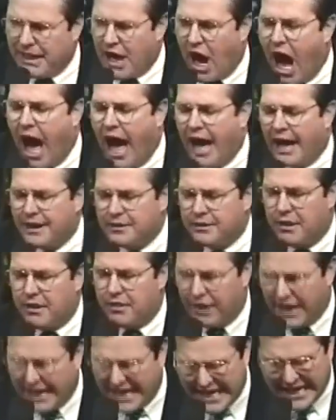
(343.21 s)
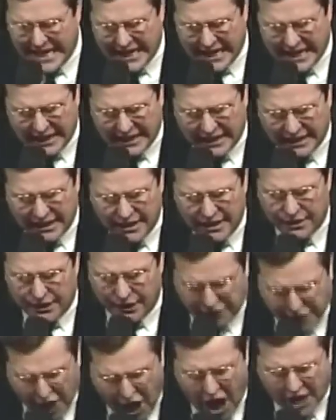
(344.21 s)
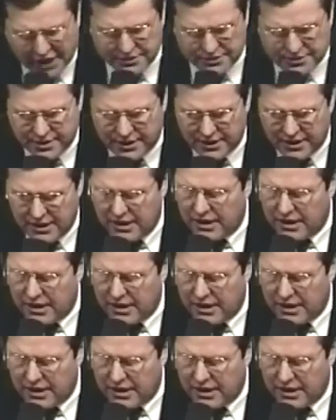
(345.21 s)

beyond thee, the thought,